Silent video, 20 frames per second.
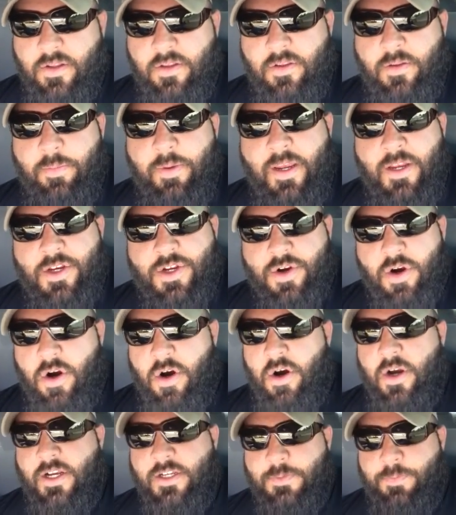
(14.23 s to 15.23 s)
to be
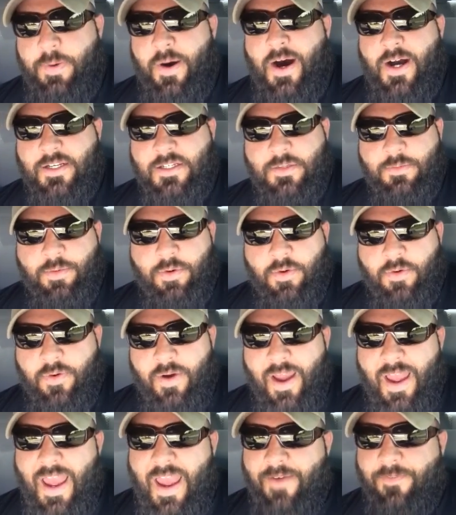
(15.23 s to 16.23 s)
strong as
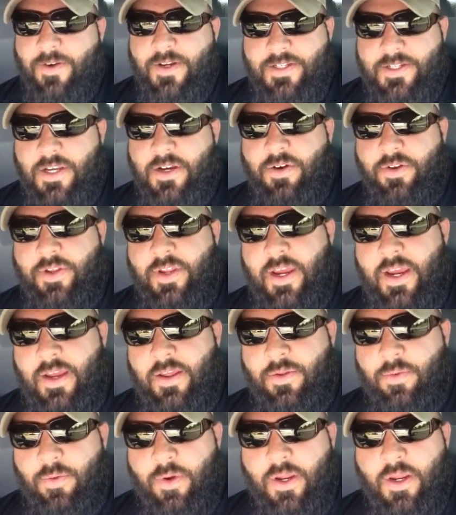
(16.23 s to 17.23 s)
possible every single day
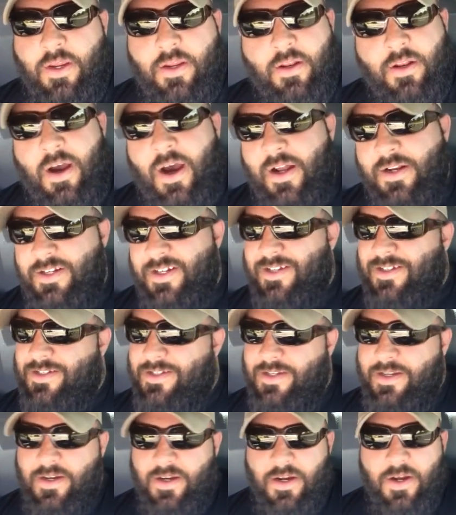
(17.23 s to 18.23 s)
of the week, not
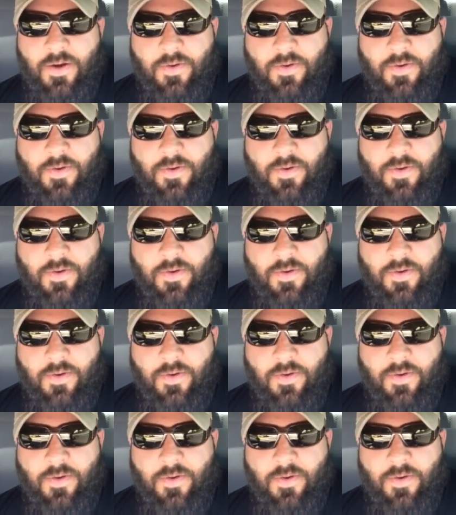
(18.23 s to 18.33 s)
just,